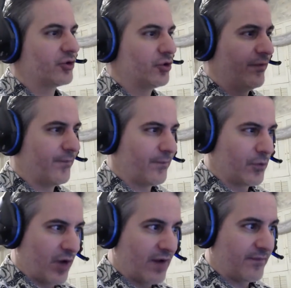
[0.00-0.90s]
two
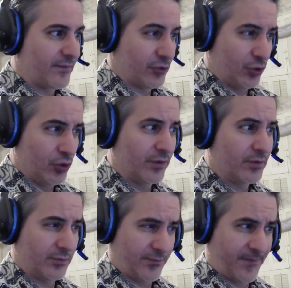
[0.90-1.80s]
good
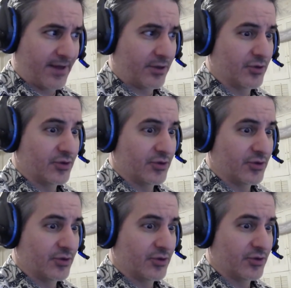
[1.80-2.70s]
fighters and
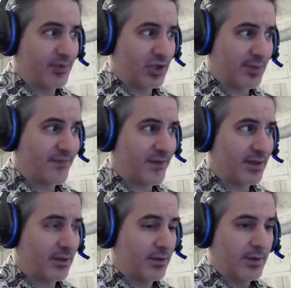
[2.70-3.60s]
it's a championship
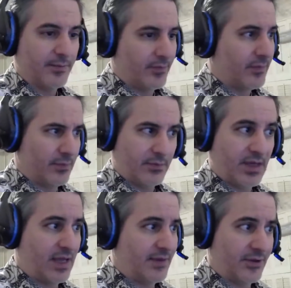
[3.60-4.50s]
fight,
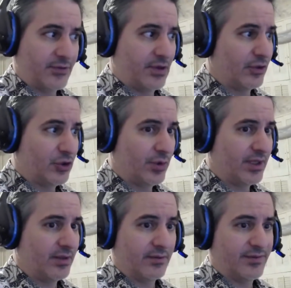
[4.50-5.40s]
and they're doing
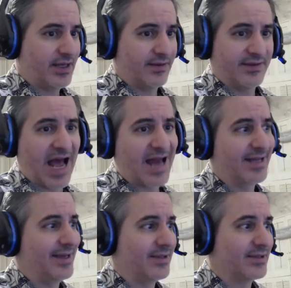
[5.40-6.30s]
it, that
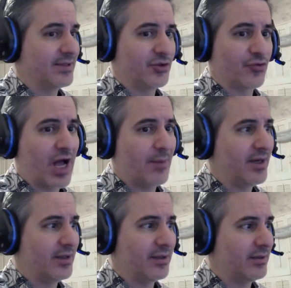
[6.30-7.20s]
is
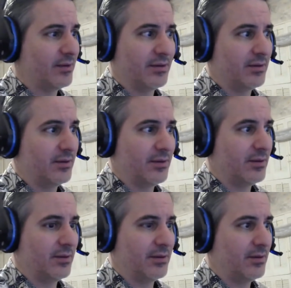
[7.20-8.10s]
drama
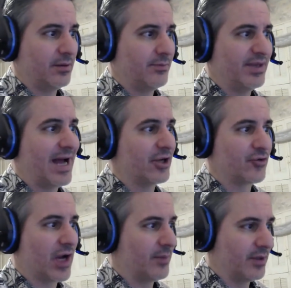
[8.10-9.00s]
beyond
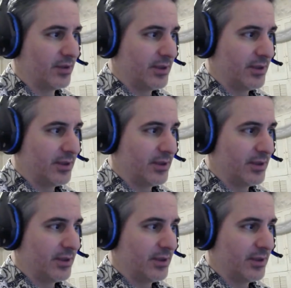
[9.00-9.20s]
drama.